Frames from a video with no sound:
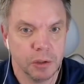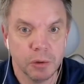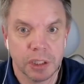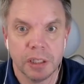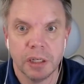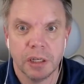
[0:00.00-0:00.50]

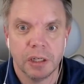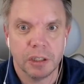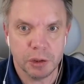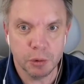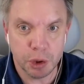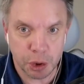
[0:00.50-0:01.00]
use it,
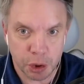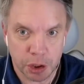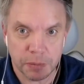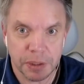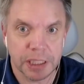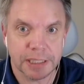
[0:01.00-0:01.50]
you
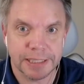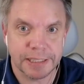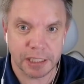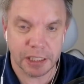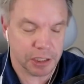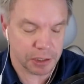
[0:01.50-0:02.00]
should, because it's
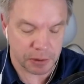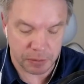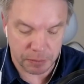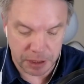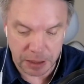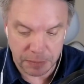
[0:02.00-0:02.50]
going to just
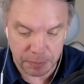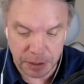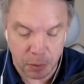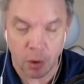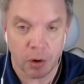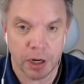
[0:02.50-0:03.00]
be
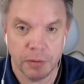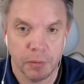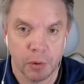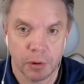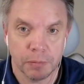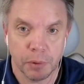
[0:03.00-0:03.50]
more and
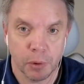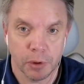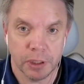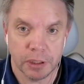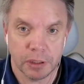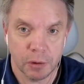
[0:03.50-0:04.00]
more
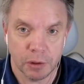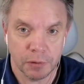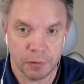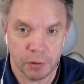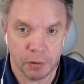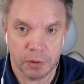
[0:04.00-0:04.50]
important going
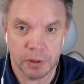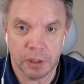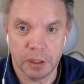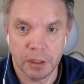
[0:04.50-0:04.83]
forward.